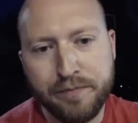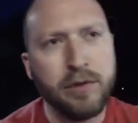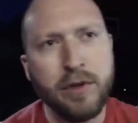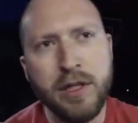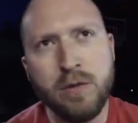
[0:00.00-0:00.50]

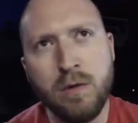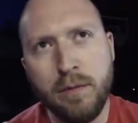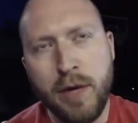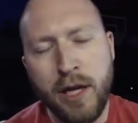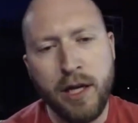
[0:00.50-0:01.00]
These were
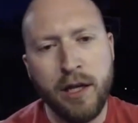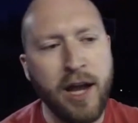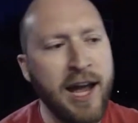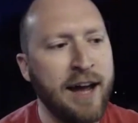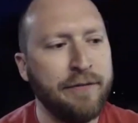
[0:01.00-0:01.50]

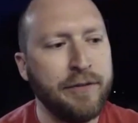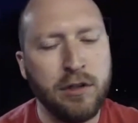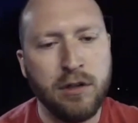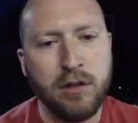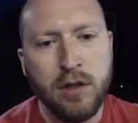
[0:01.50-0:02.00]
made
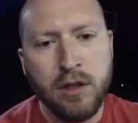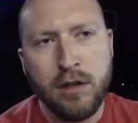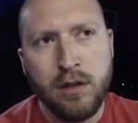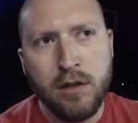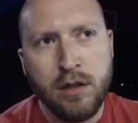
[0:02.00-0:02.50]
after
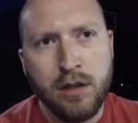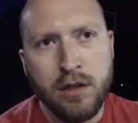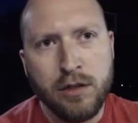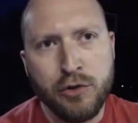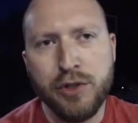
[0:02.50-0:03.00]

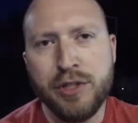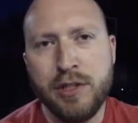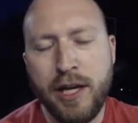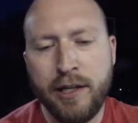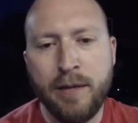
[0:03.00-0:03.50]
Drew
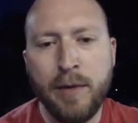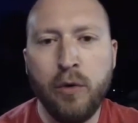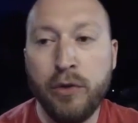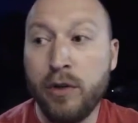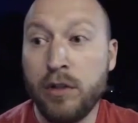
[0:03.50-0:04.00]
Estate came out
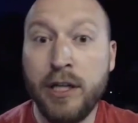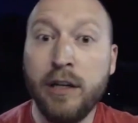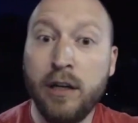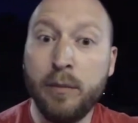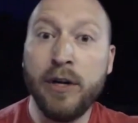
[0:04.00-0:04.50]
with their
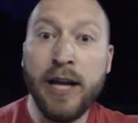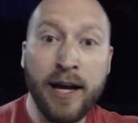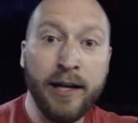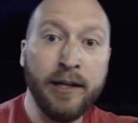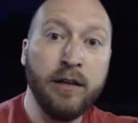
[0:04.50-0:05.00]
Liga number 9,